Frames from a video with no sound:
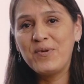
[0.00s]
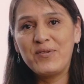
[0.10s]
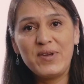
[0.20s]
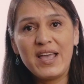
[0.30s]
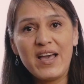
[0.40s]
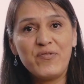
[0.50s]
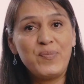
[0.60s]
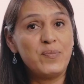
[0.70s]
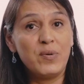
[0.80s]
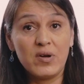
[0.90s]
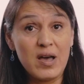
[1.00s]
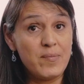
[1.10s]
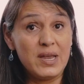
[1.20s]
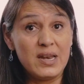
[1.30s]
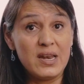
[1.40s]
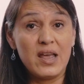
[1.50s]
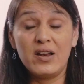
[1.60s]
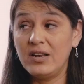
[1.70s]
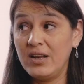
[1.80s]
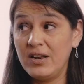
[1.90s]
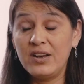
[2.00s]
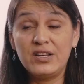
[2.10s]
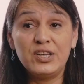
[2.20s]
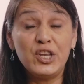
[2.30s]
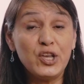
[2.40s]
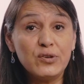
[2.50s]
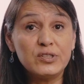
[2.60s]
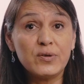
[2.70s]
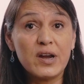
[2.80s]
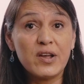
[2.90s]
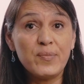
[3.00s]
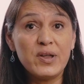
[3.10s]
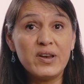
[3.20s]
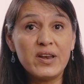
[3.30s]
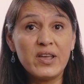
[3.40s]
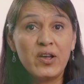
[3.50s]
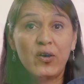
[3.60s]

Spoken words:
When we have people coming new to our community,